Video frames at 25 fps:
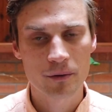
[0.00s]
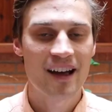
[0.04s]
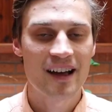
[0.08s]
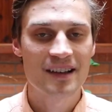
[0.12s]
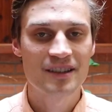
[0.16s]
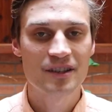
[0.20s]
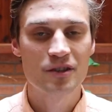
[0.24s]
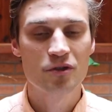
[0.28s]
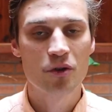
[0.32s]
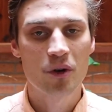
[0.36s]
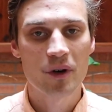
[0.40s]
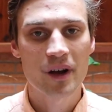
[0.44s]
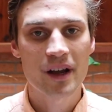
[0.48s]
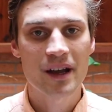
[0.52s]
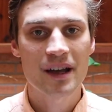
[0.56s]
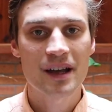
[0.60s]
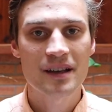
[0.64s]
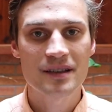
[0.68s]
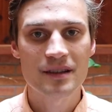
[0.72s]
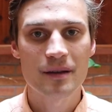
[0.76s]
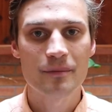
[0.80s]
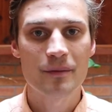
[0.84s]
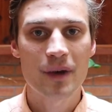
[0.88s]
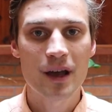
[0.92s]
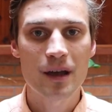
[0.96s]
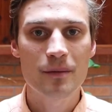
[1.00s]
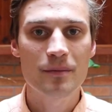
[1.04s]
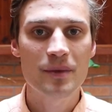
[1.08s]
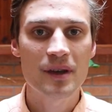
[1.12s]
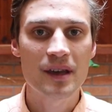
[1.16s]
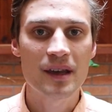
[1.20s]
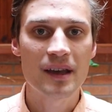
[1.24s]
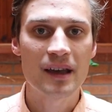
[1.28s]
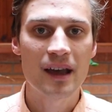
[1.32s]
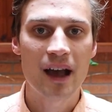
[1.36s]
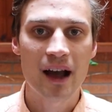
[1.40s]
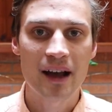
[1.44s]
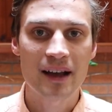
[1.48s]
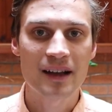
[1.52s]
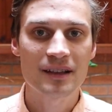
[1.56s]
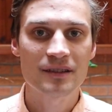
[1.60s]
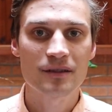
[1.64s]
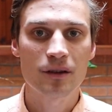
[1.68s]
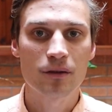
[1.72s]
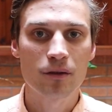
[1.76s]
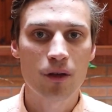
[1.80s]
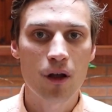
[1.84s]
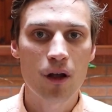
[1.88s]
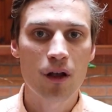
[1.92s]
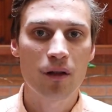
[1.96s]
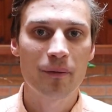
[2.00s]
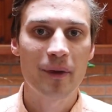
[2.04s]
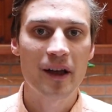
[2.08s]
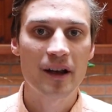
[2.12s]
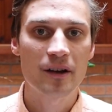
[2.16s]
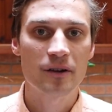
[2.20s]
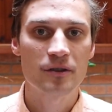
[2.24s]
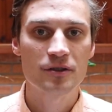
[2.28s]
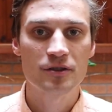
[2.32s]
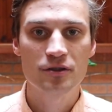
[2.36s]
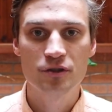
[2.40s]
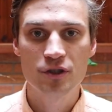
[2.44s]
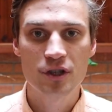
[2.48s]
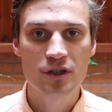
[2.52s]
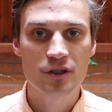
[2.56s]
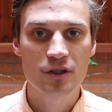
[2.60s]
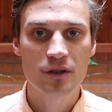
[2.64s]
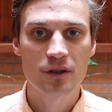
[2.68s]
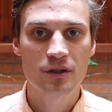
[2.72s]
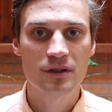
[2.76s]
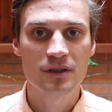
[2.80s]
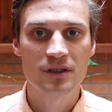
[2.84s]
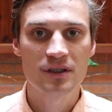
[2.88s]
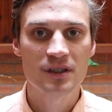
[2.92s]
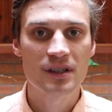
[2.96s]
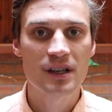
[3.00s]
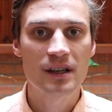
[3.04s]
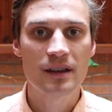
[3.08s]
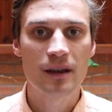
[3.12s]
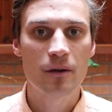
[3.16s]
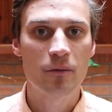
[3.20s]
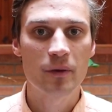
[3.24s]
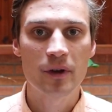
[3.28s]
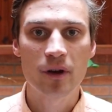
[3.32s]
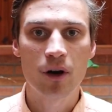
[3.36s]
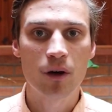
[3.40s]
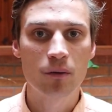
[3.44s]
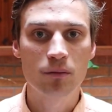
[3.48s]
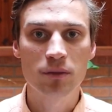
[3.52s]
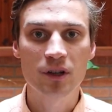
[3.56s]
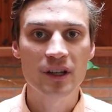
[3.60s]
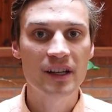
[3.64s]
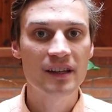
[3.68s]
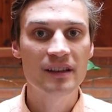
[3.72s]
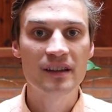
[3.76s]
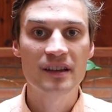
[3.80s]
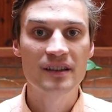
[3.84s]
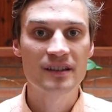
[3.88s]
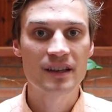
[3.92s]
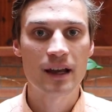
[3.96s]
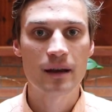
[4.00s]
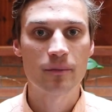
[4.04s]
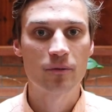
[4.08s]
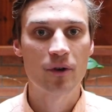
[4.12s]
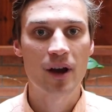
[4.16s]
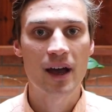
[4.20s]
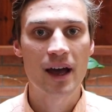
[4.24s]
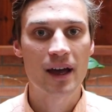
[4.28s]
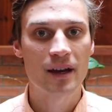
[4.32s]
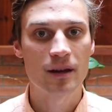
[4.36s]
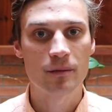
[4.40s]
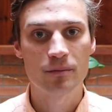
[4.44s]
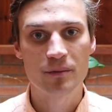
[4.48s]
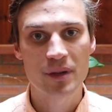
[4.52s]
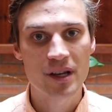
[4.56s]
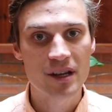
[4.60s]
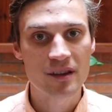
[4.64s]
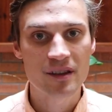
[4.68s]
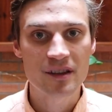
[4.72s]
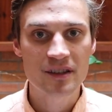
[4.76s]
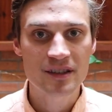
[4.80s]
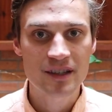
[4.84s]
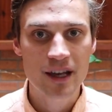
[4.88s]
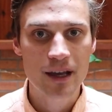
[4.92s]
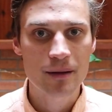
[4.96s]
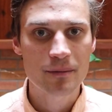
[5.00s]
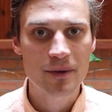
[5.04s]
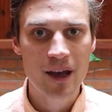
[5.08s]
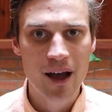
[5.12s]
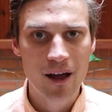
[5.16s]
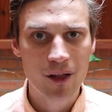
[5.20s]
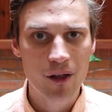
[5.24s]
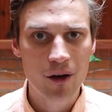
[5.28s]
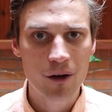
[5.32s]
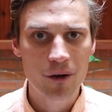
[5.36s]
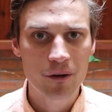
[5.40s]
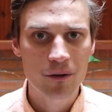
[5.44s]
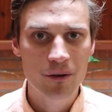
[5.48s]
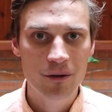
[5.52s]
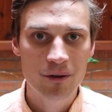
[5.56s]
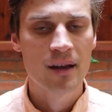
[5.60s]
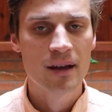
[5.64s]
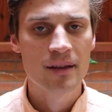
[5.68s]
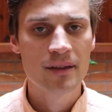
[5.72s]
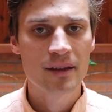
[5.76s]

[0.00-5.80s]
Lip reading: As annoying as it may be, I guess the lawmakers just couldn't see that we all bleed the same red and pee the same yellow.